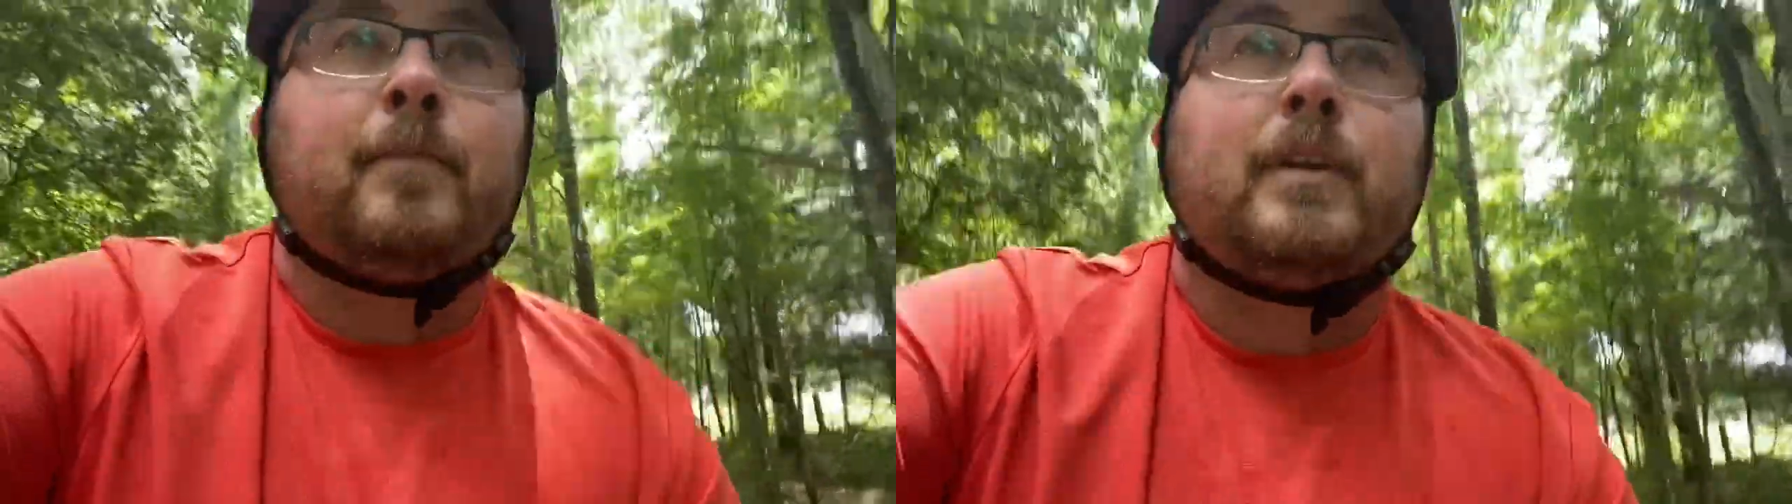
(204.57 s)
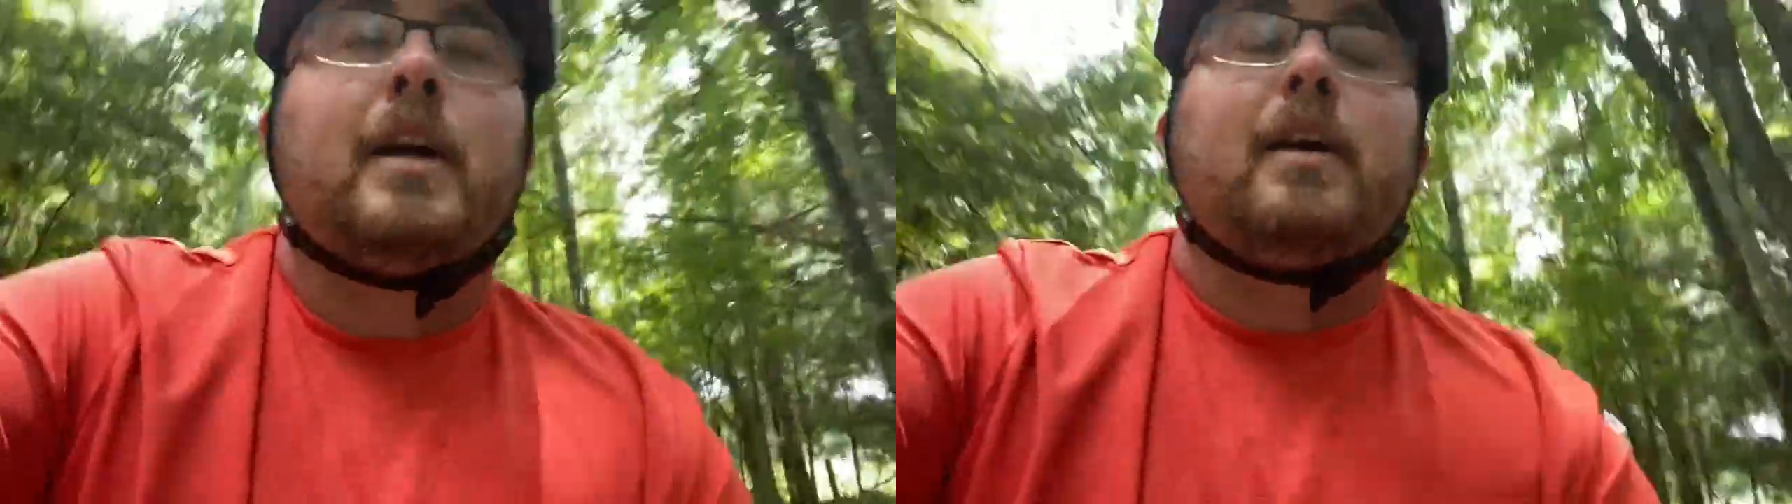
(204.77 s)

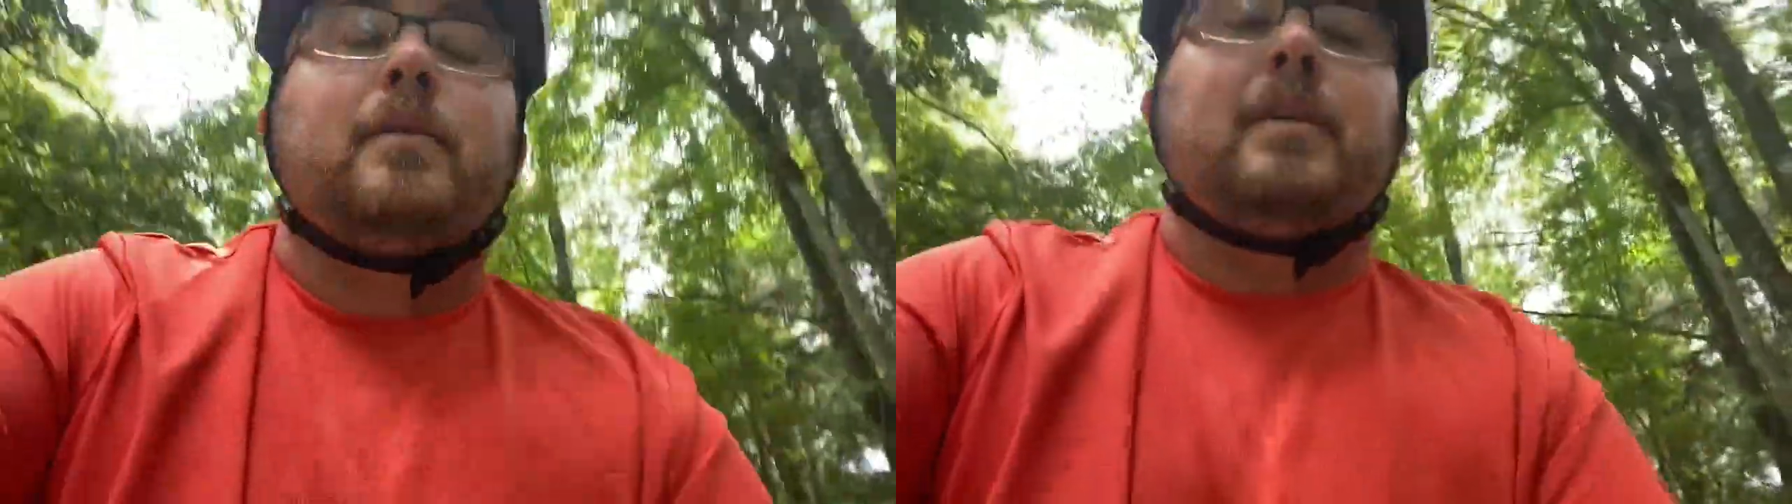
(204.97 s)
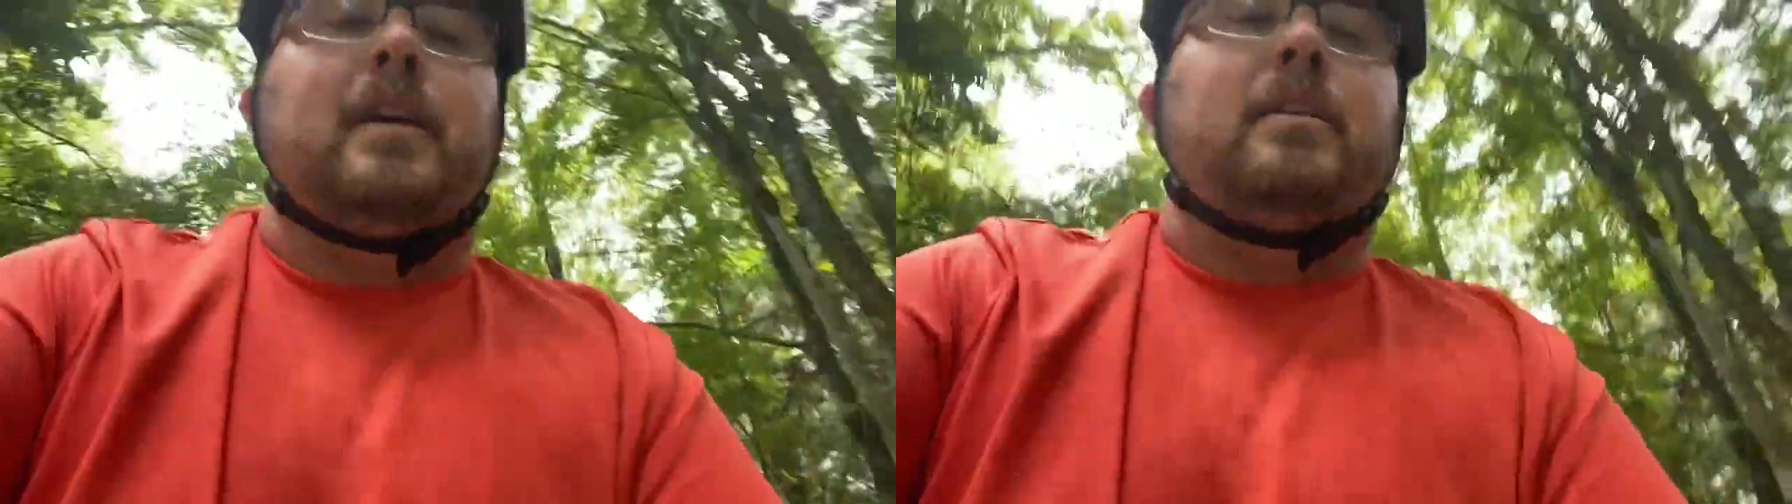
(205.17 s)
God,
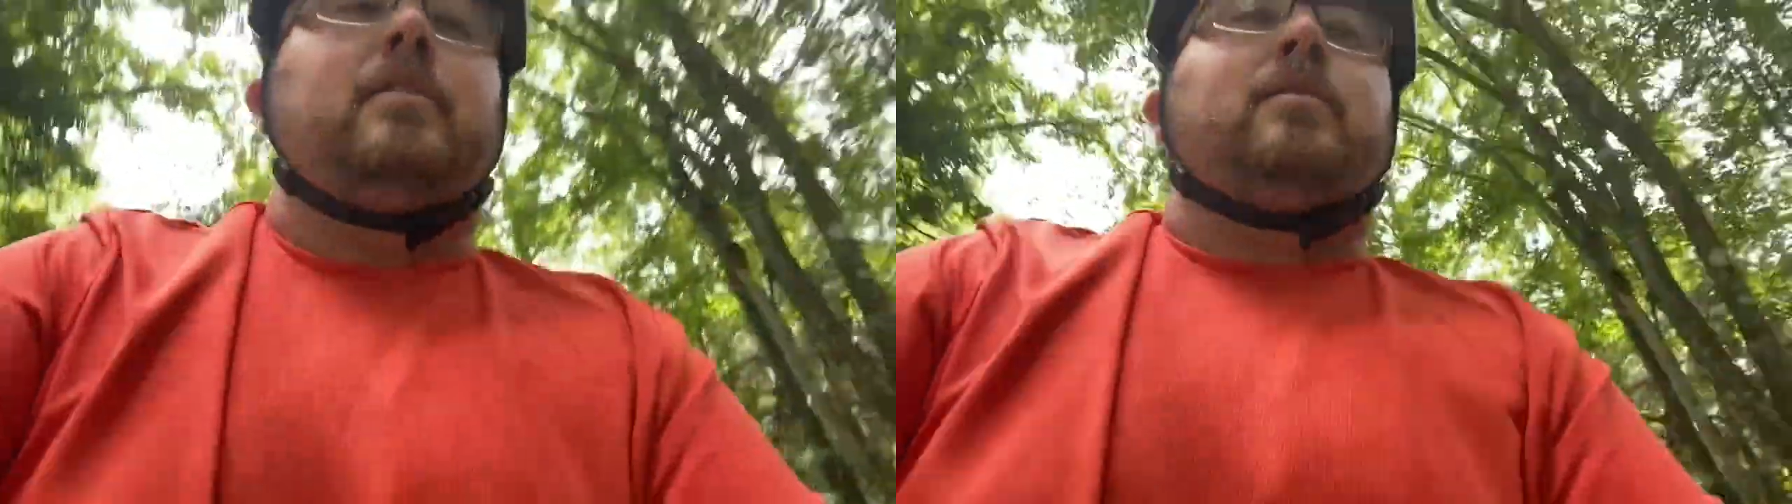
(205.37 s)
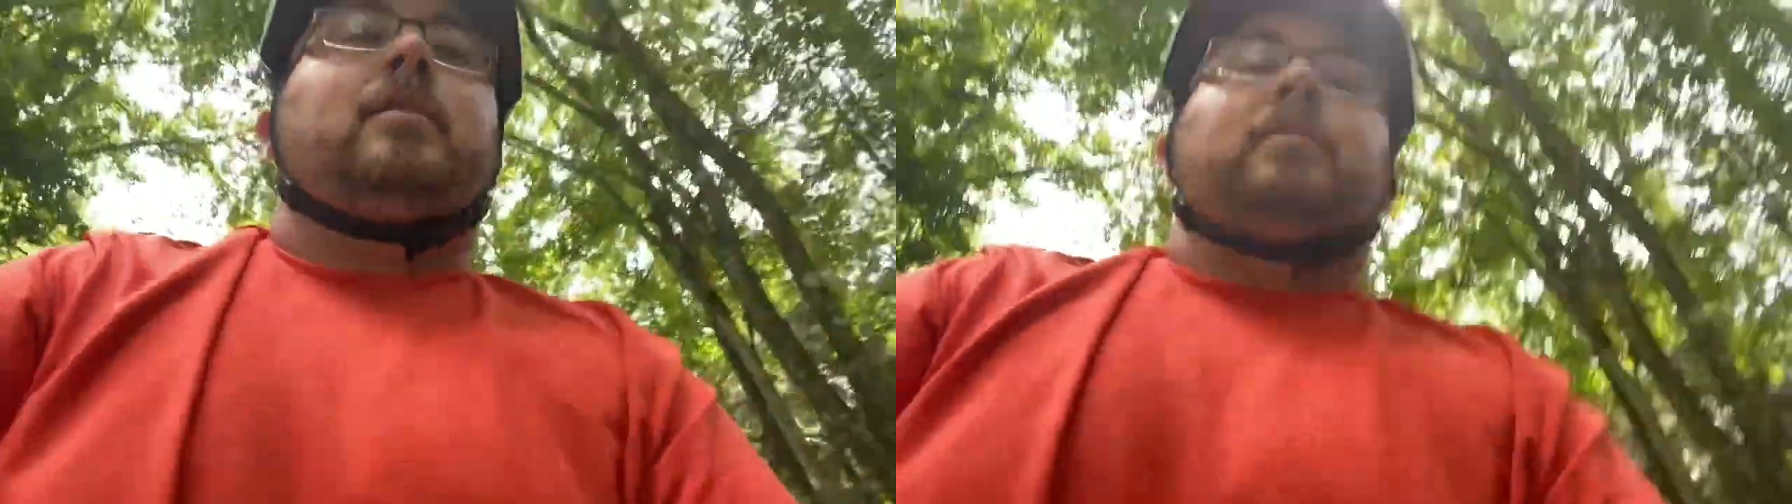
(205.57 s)
we thank
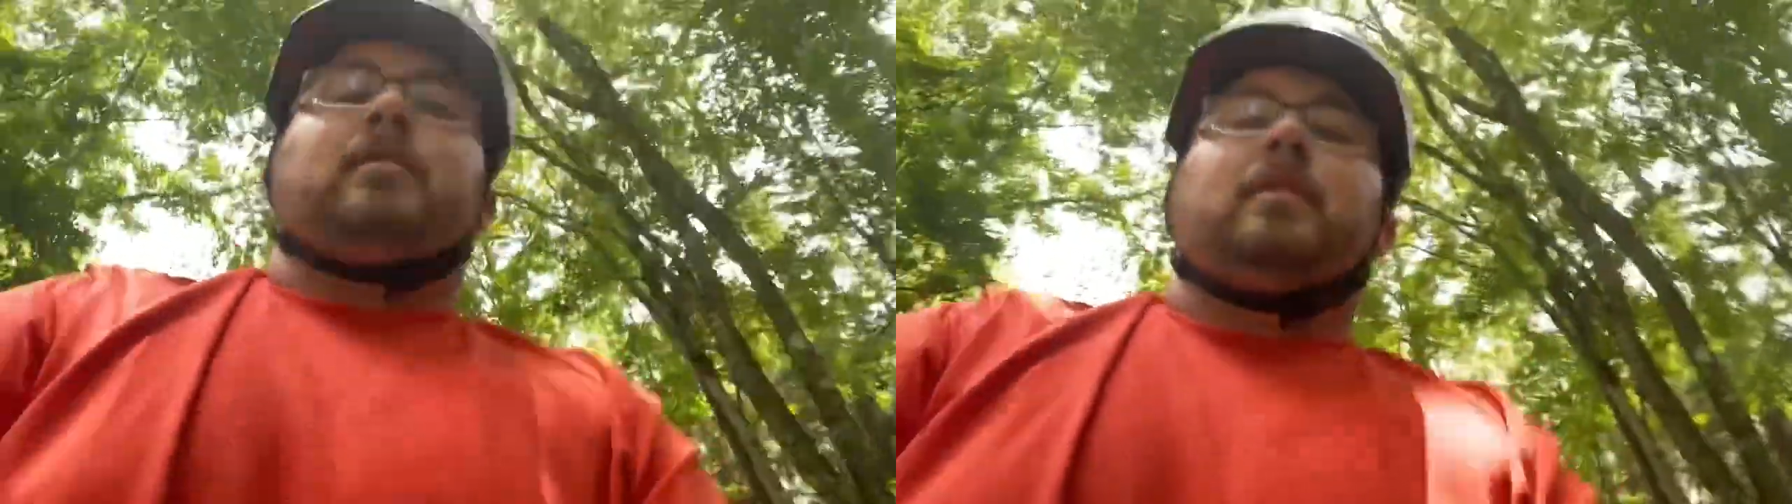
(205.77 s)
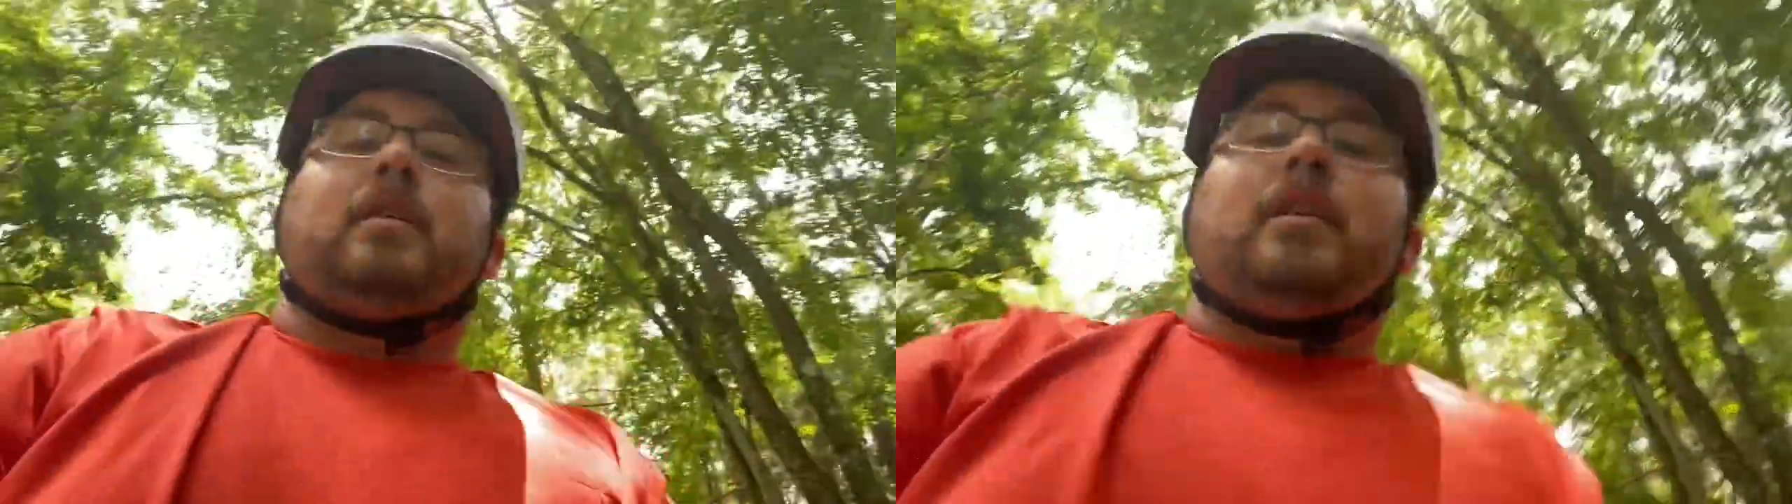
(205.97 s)
you
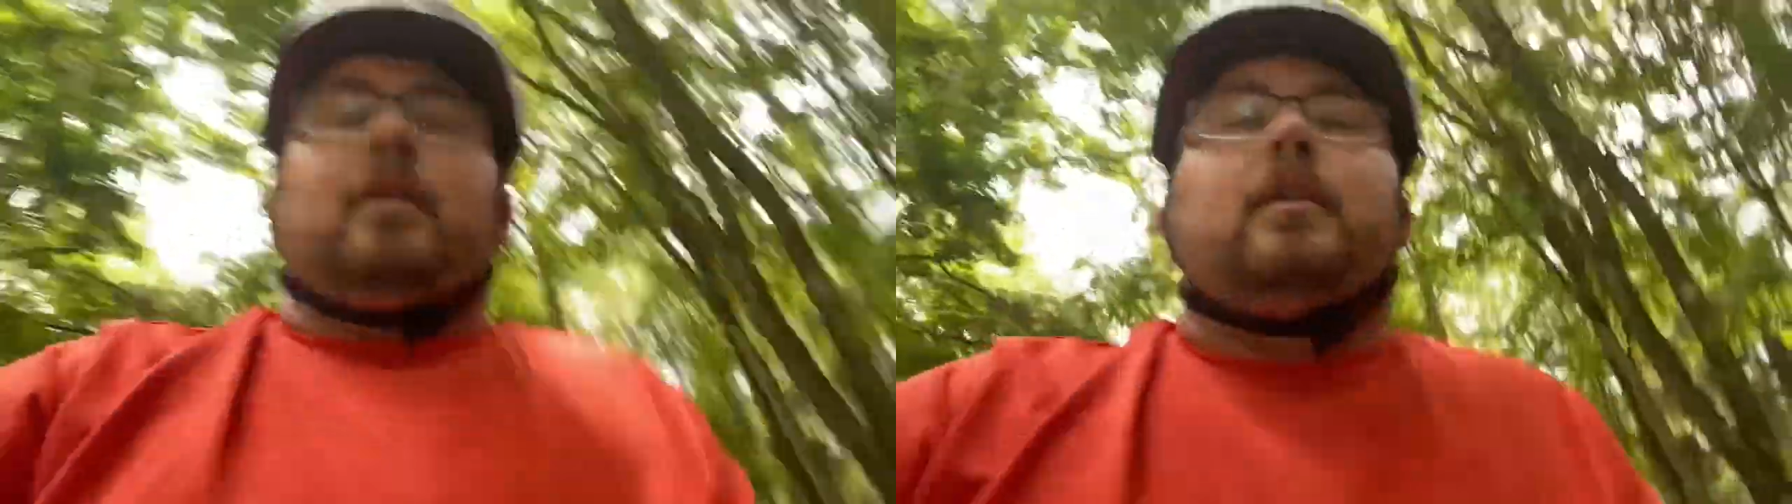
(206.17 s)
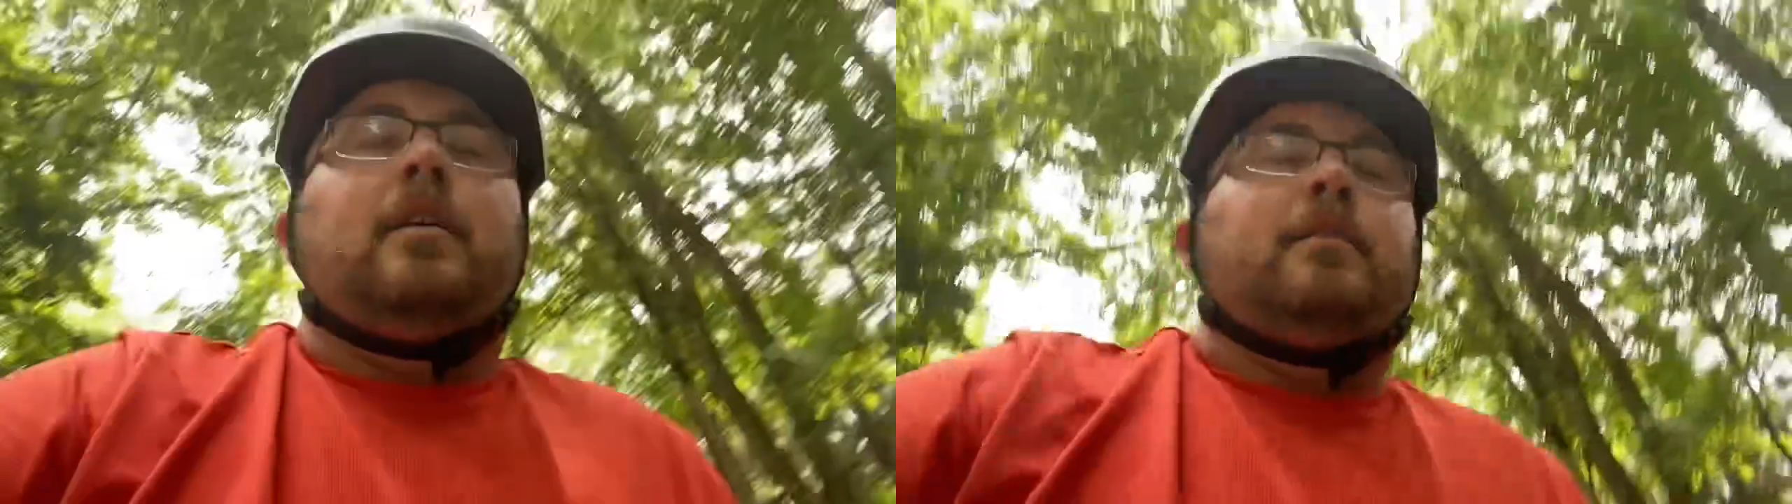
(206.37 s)

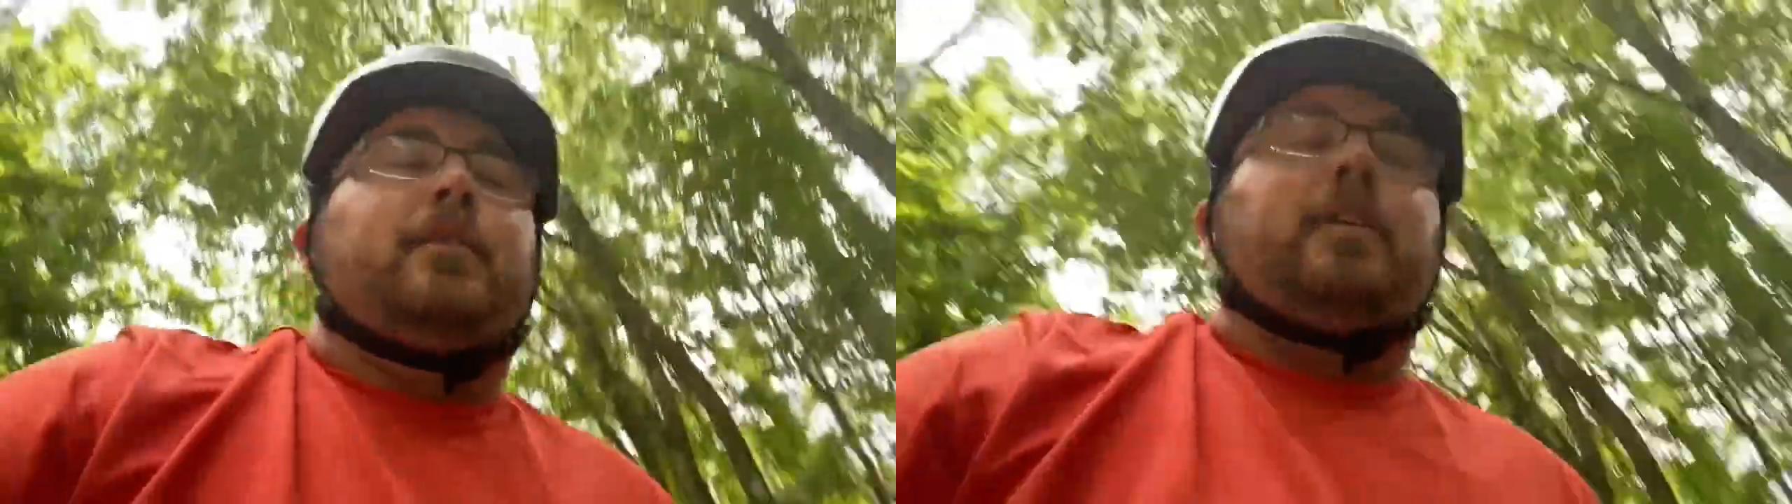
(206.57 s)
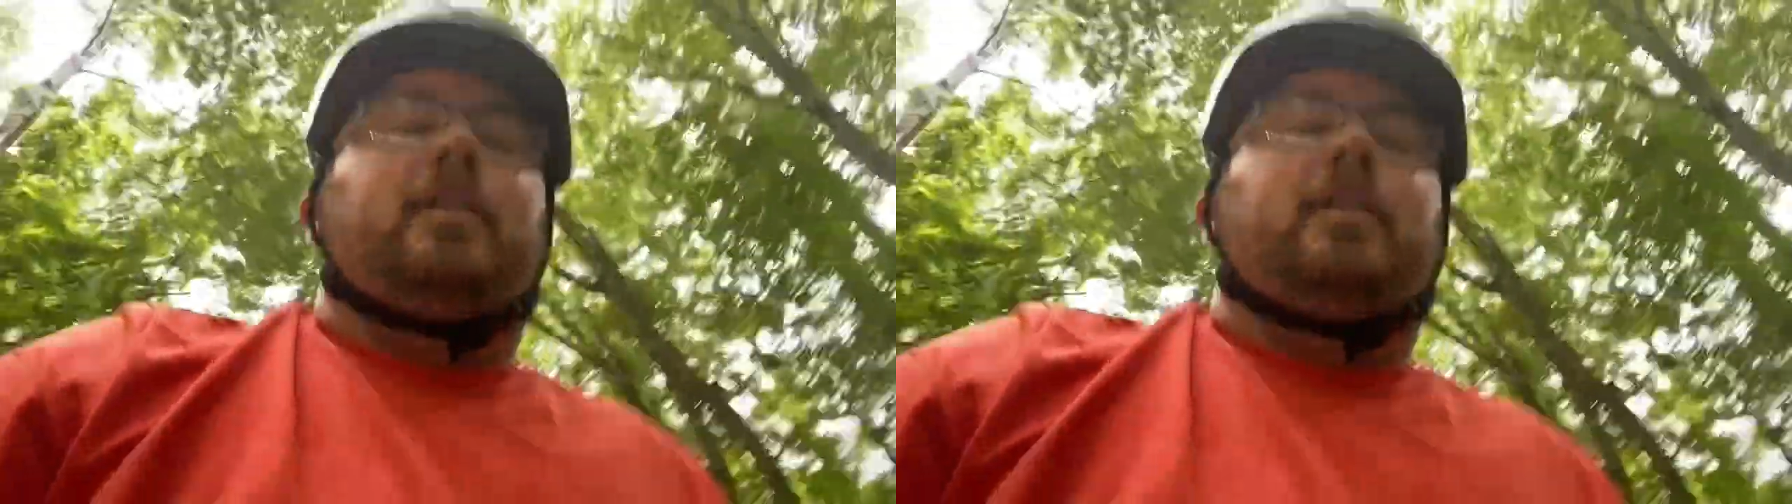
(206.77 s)
for your